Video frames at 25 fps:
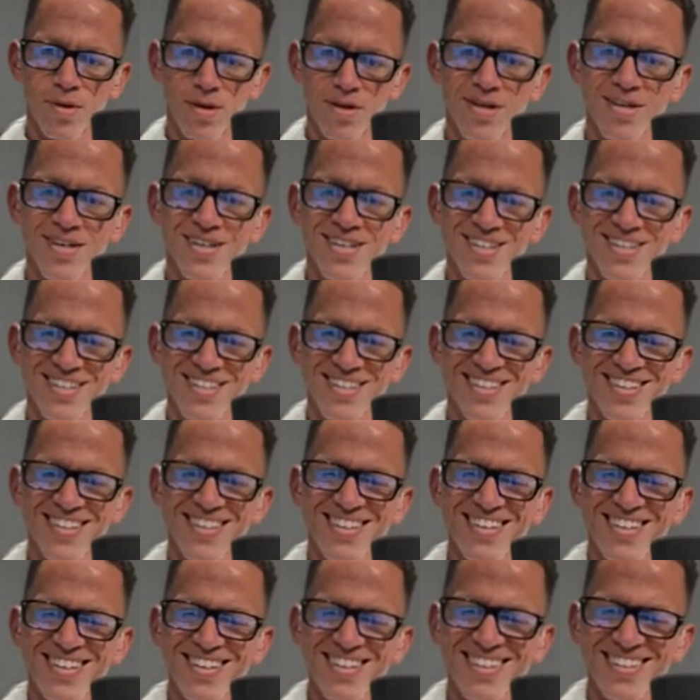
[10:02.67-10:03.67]

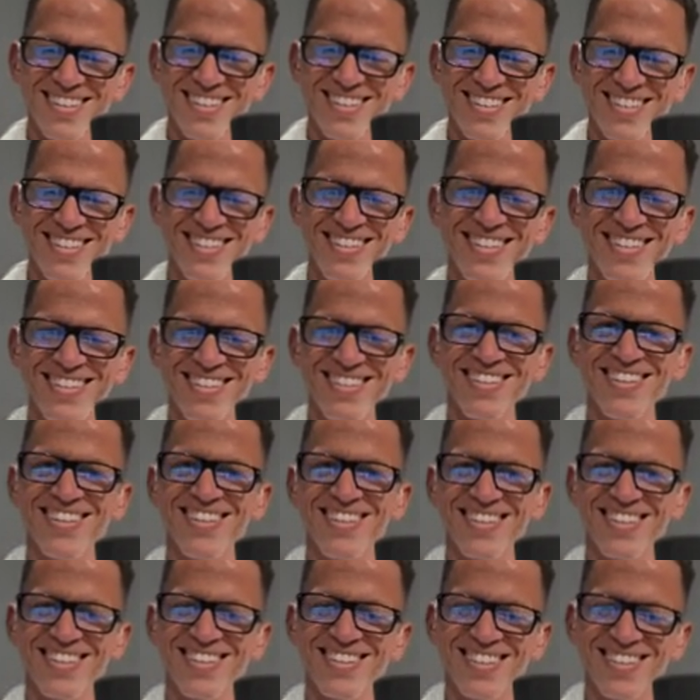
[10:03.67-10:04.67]

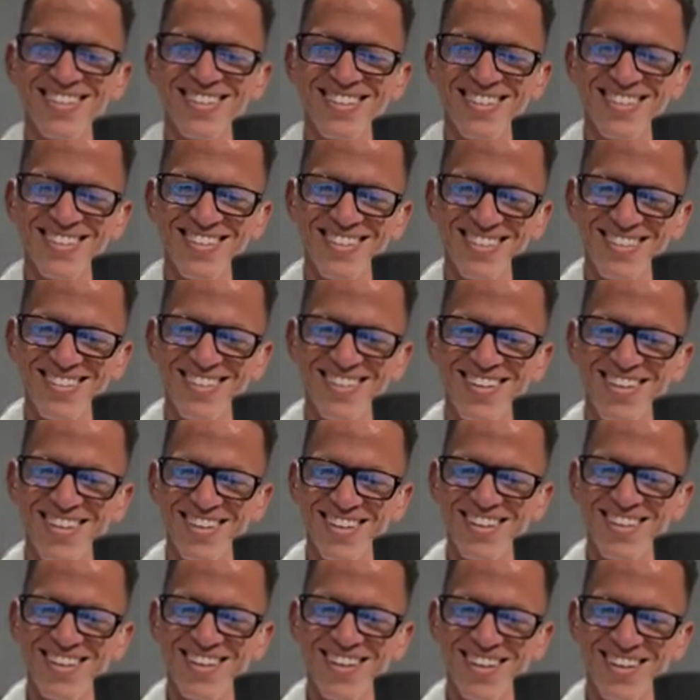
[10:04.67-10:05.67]

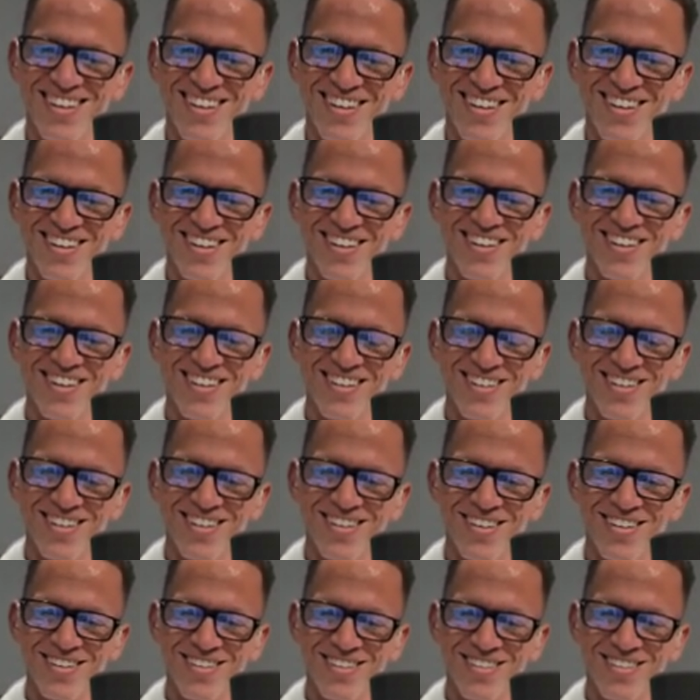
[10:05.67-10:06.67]

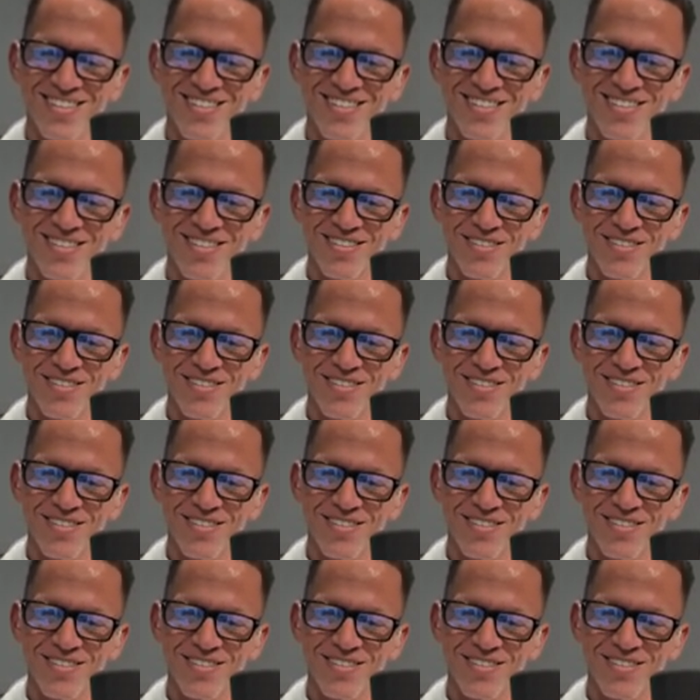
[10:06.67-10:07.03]
[no speech]